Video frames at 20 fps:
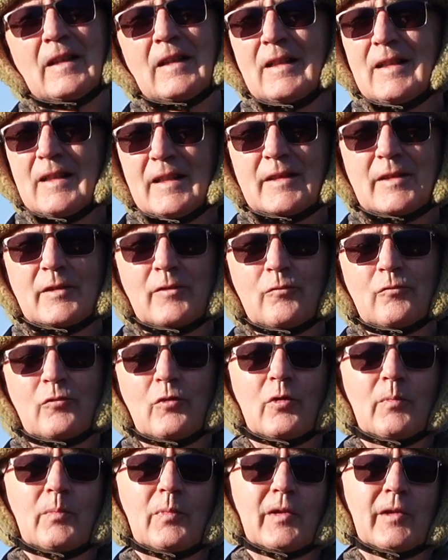Listen for
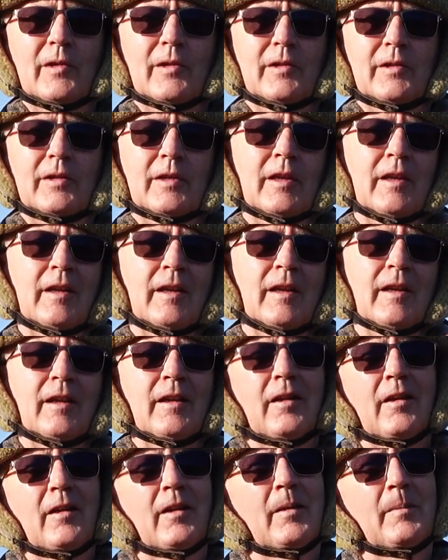the bird.
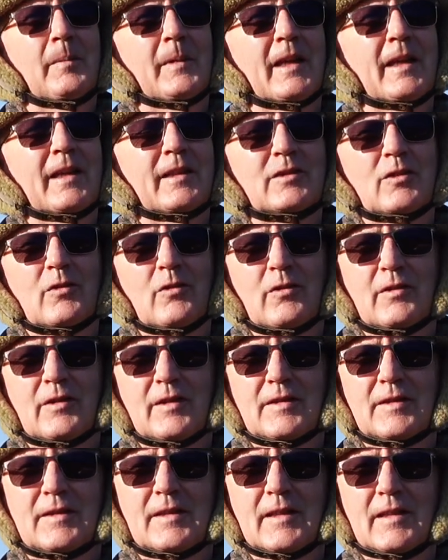It has got a
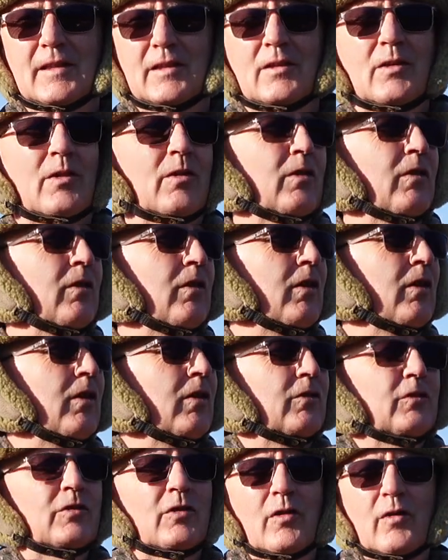distinct
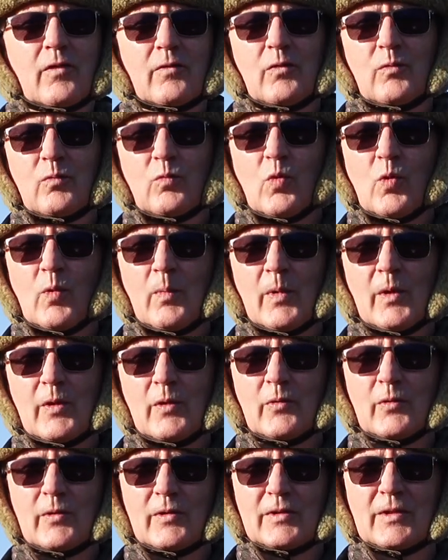Dartford Warbler
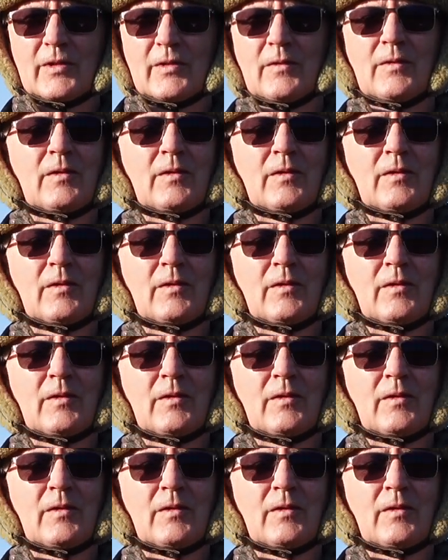noise.